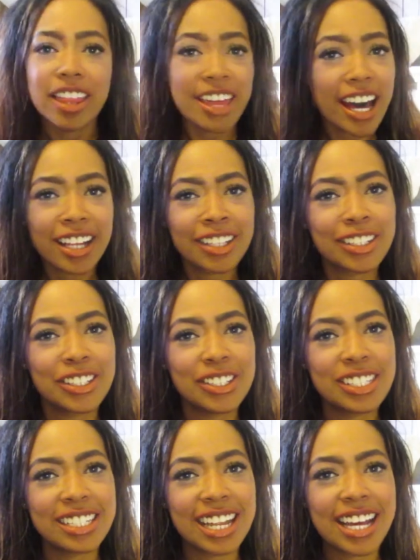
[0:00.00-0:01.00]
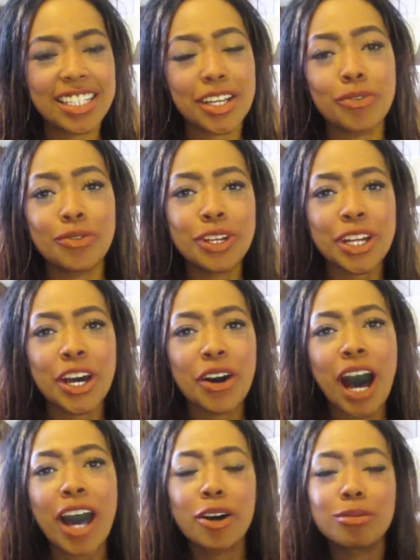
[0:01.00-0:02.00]
That concludes today's video.
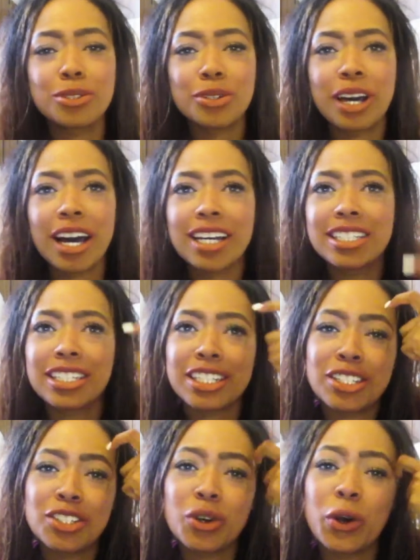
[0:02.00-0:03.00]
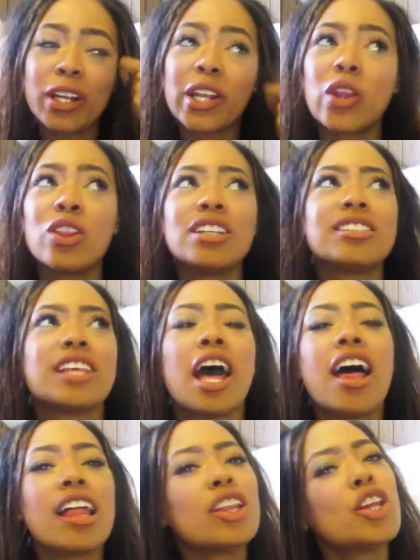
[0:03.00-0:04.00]
I hope you guys enjoyed this
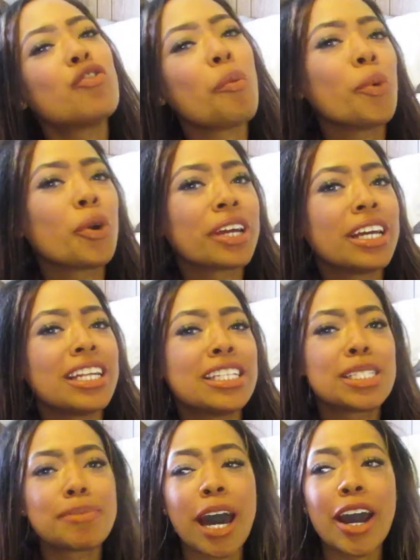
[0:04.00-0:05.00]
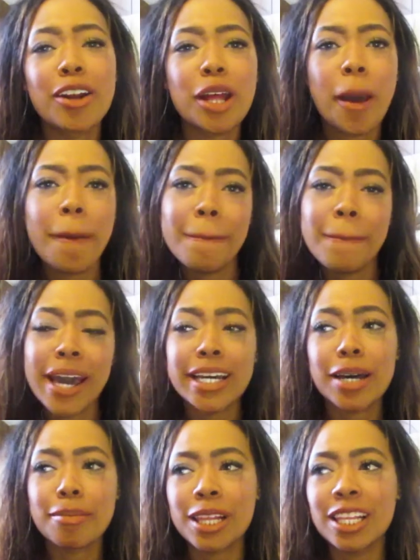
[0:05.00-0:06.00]
Liv Morgan inspired
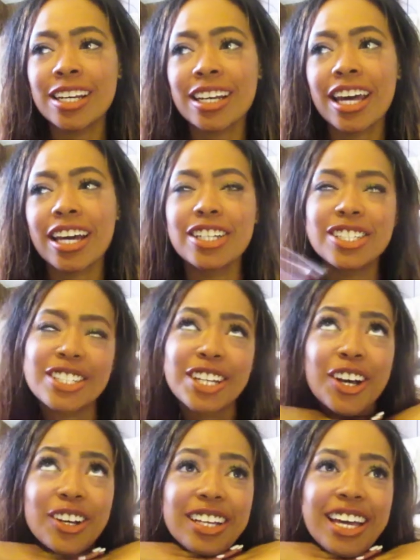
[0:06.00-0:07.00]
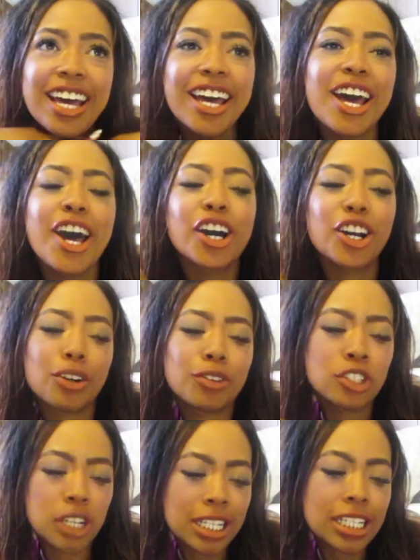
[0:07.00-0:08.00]
makeup look.
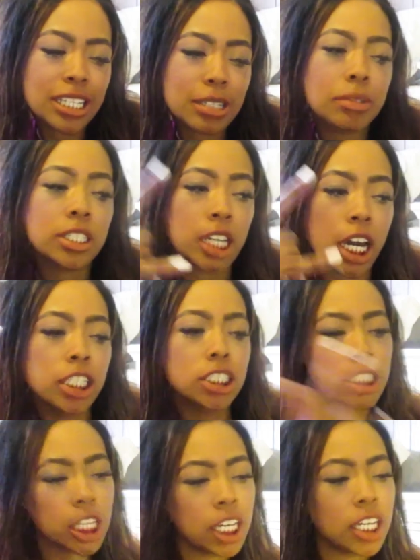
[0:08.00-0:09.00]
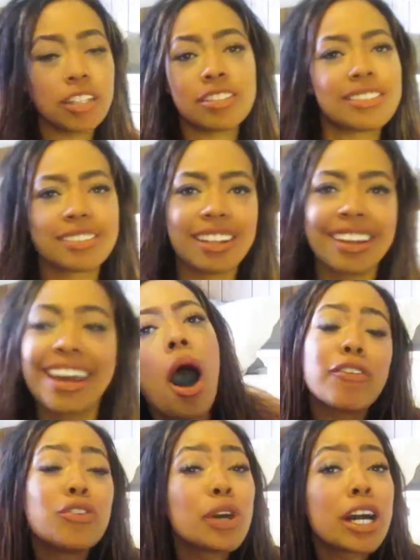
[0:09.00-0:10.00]
Girlfriend tries to keep it gangsta. Just kidding.
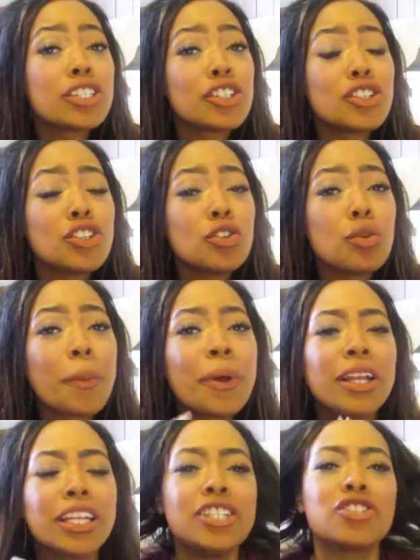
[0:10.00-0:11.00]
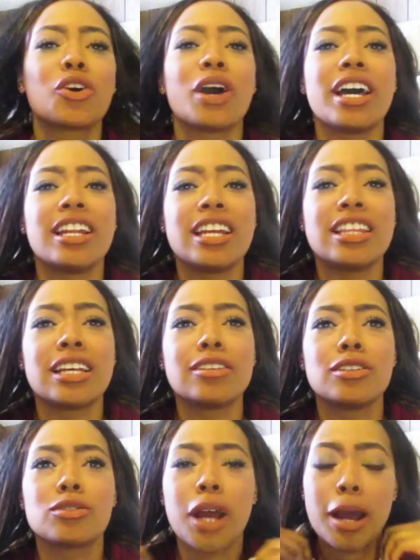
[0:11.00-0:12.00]
If you guys are new, please go ahead and hit that
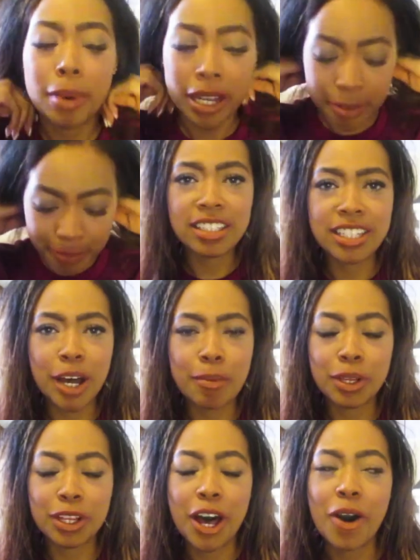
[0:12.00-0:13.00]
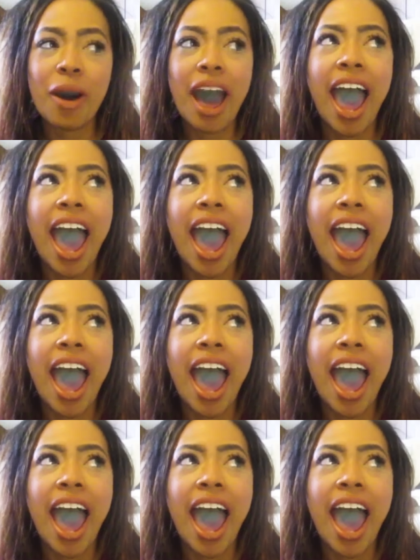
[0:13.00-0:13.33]
subscribe button down below